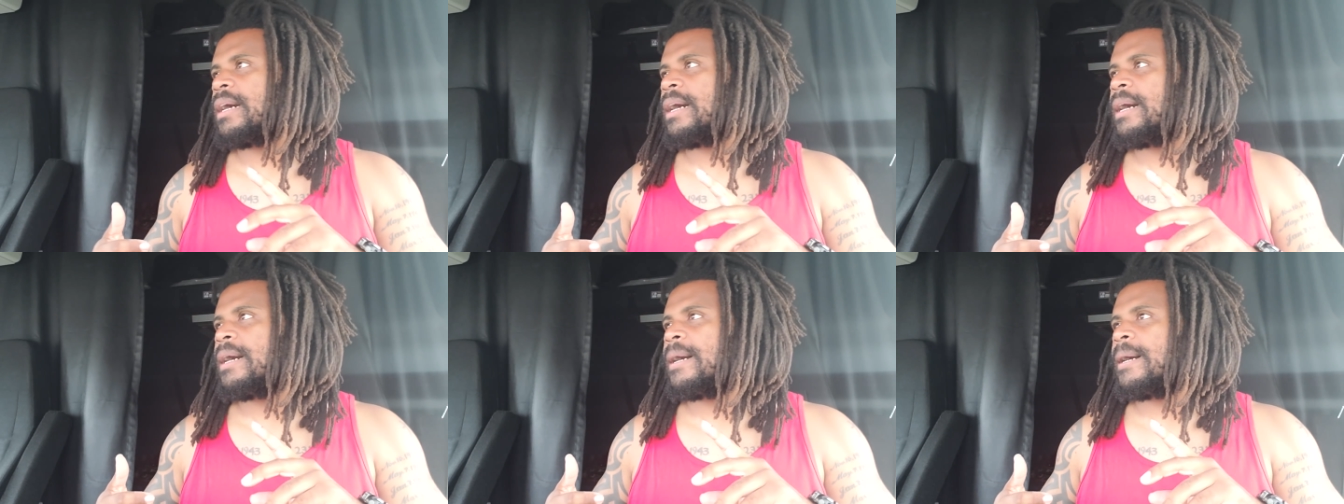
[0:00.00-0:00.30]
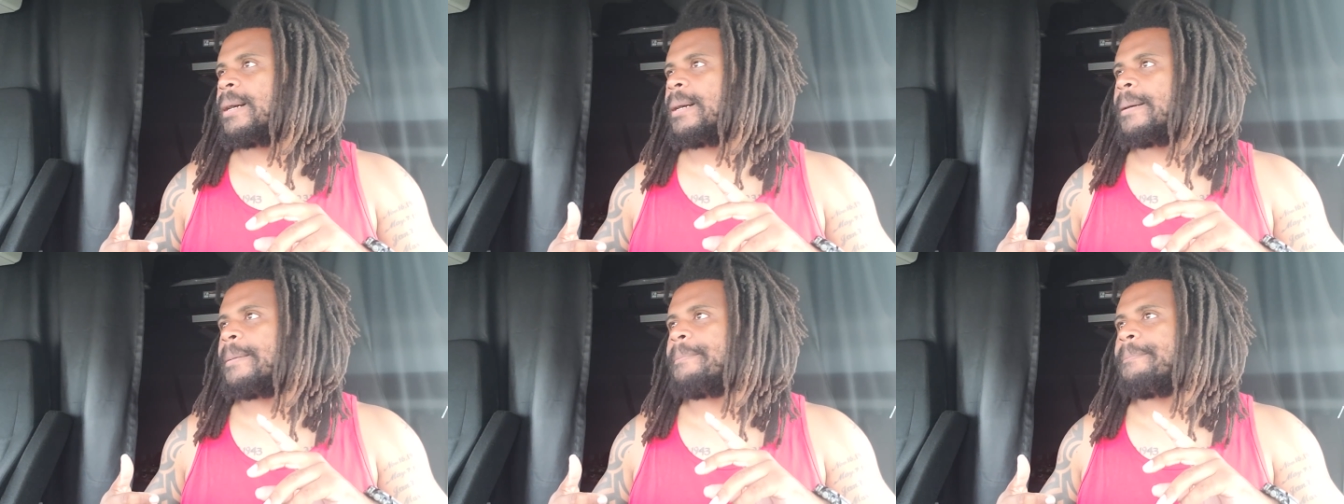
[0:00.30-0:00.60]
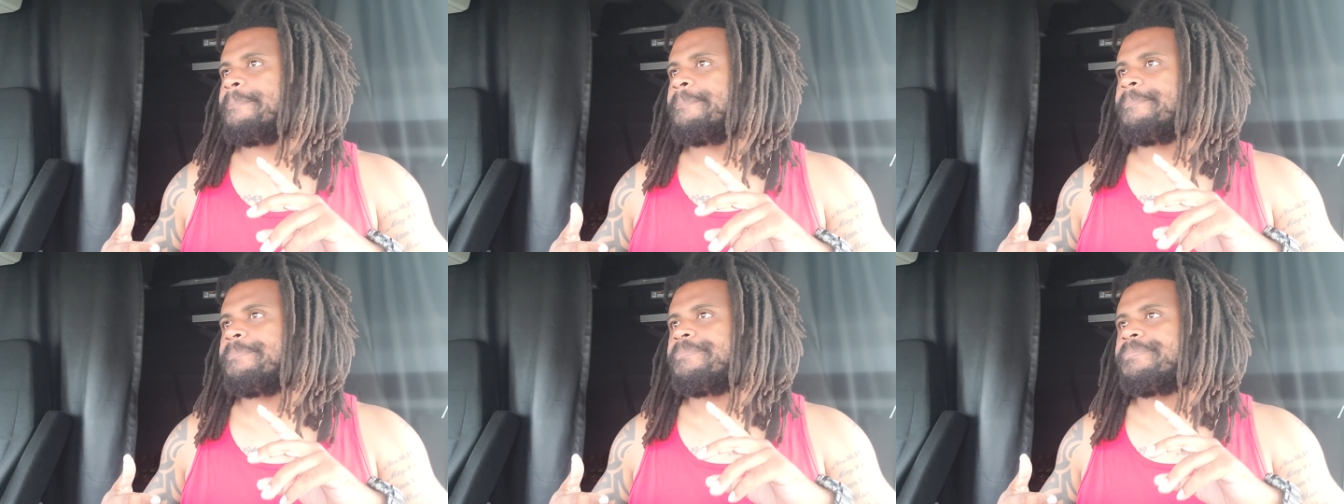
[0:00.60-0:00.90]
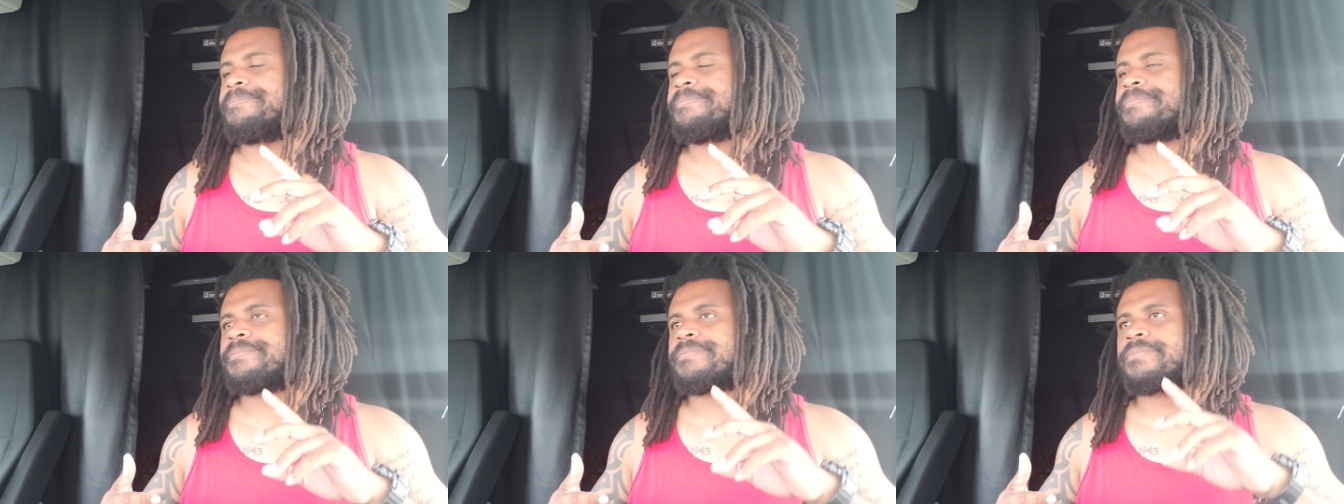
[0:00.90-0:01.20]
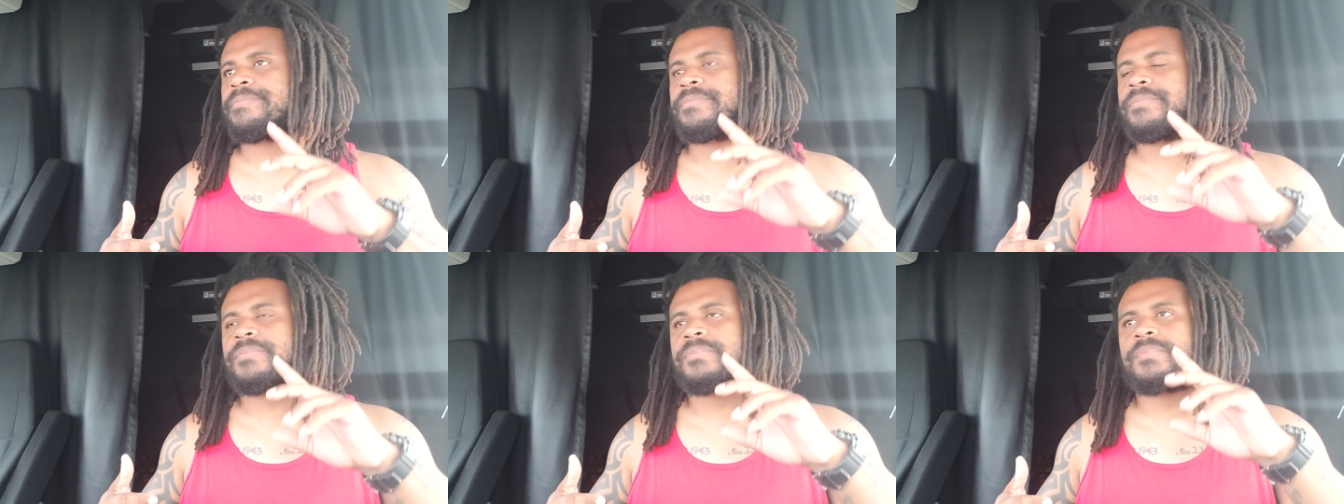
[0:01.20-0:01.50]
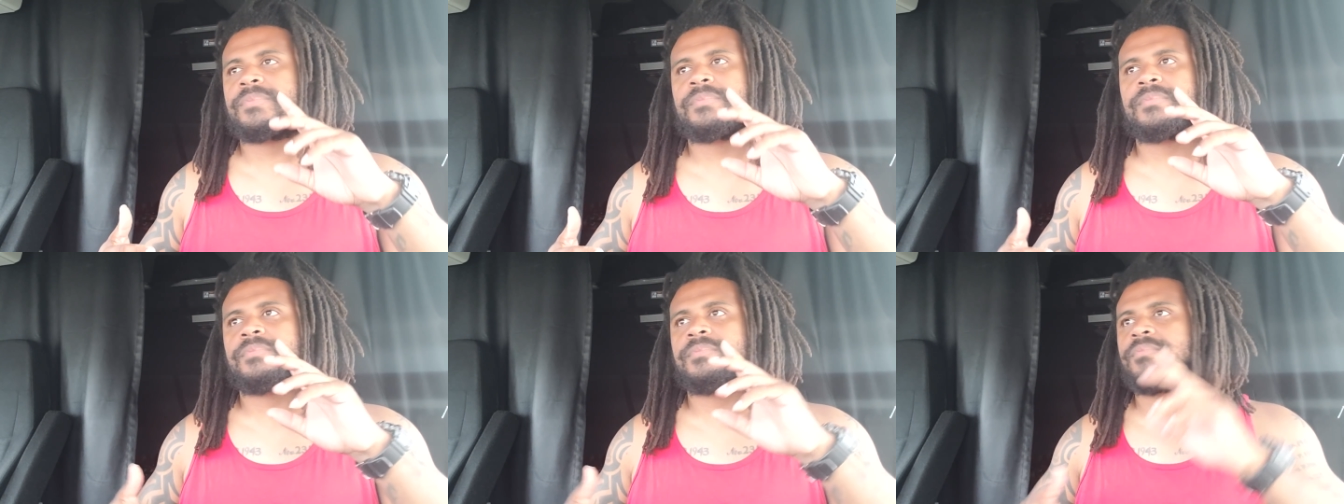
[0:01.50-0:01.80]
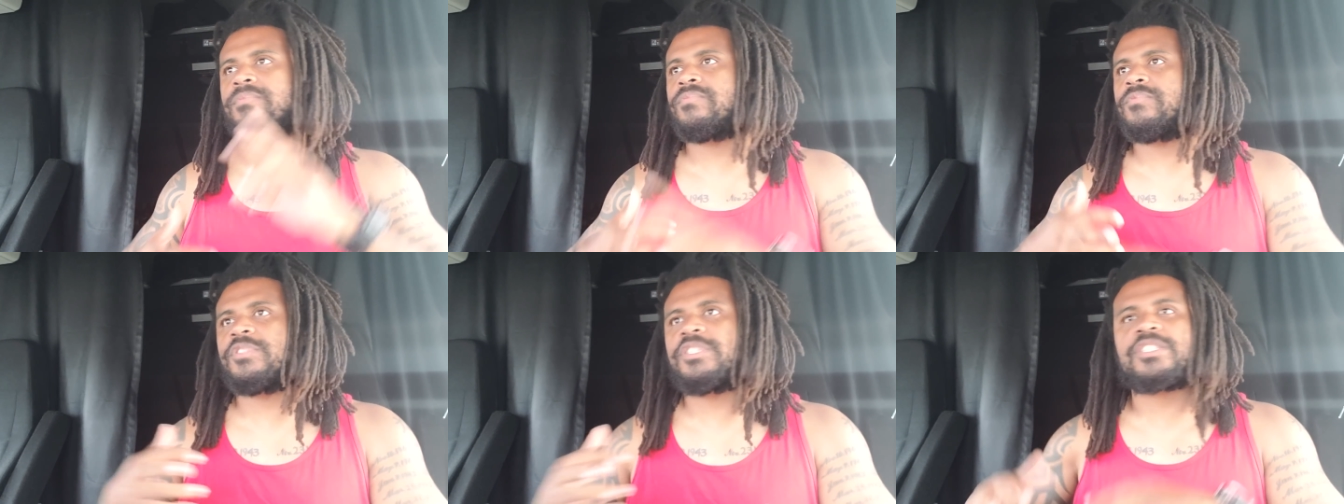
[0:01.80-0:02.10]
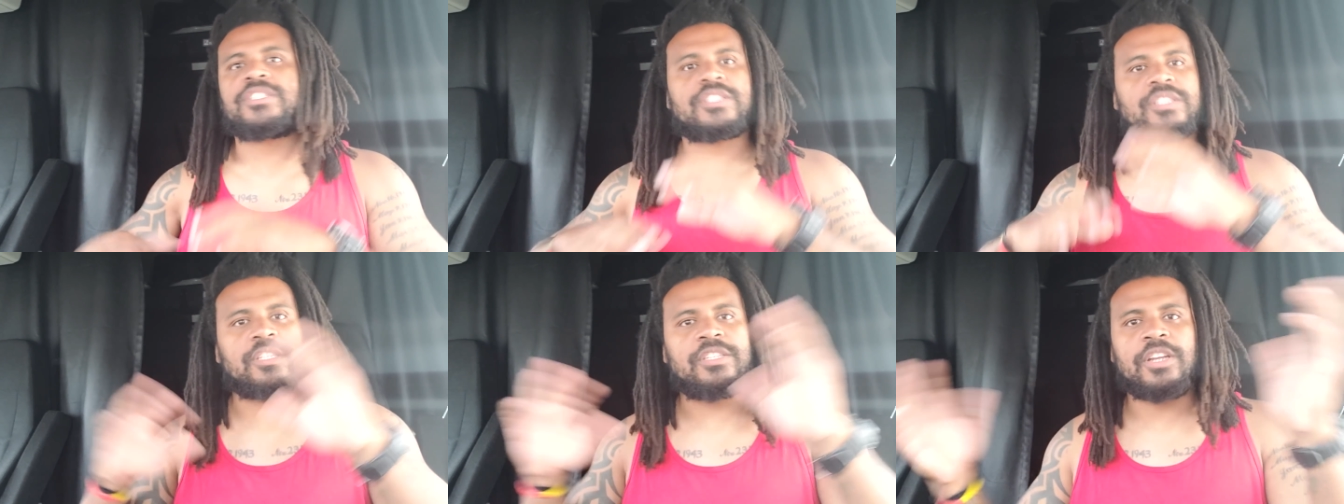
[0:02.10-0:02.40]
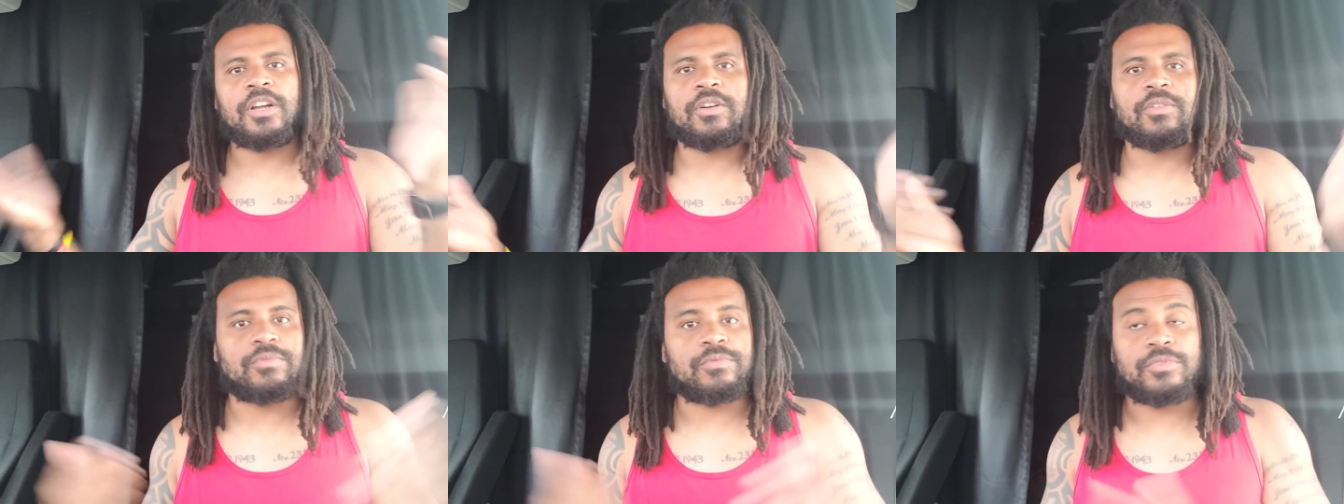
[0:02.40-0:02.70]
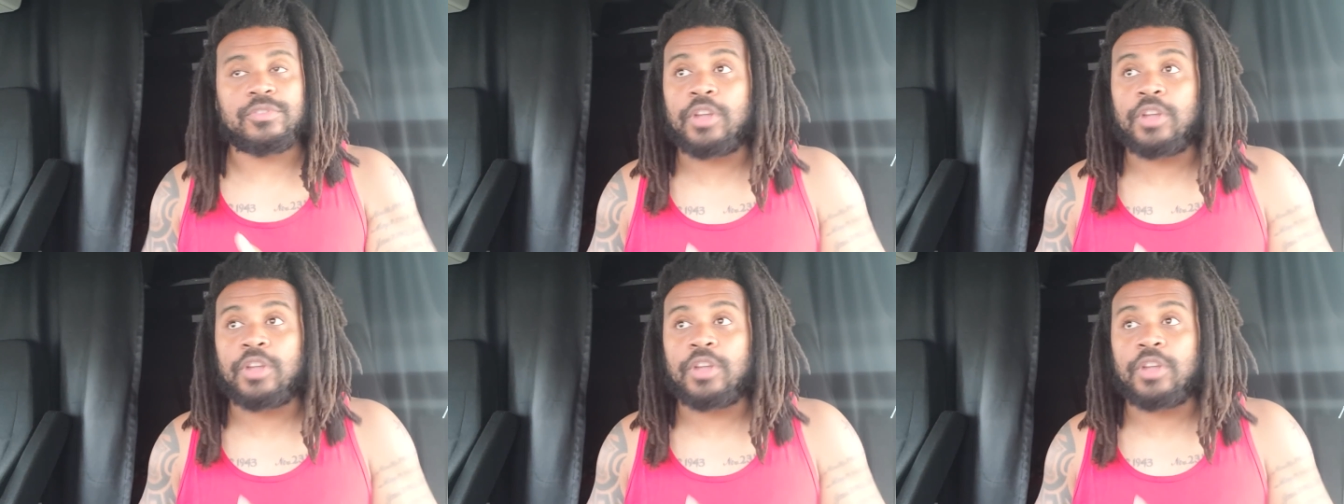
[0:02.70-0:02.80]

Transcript: um, just, you know,